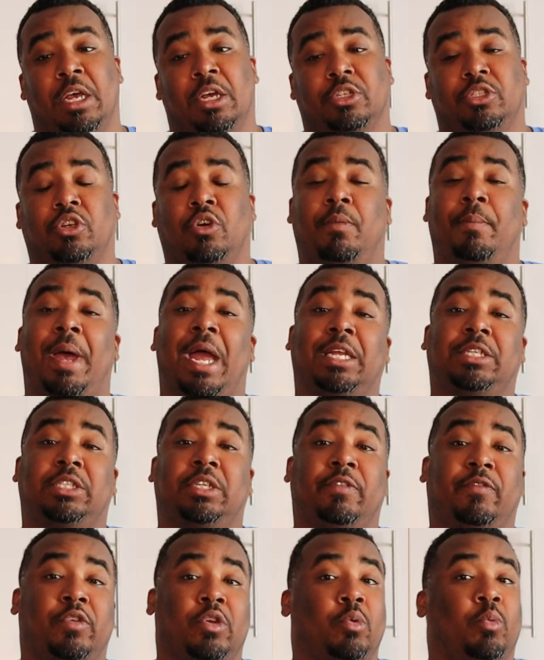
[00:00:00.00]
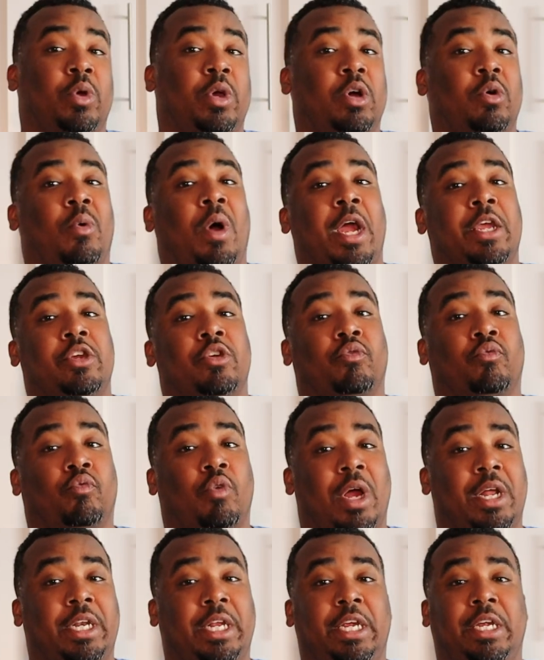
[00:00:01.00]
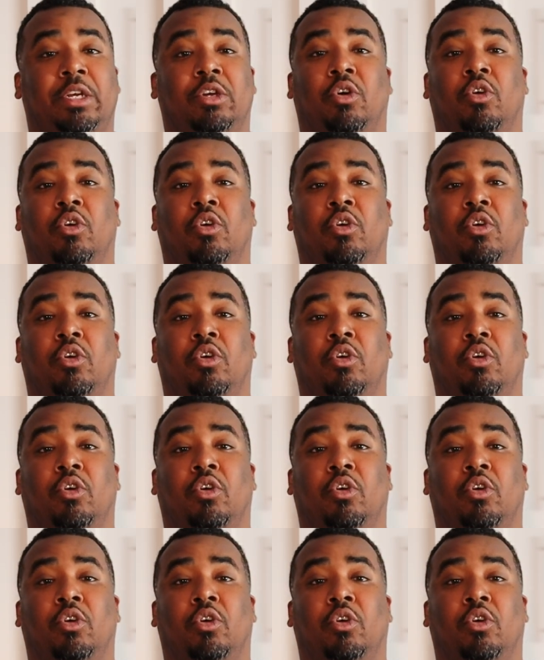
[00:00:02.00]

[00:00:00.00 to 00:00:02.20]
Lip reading: So imagine, if you will, while you're running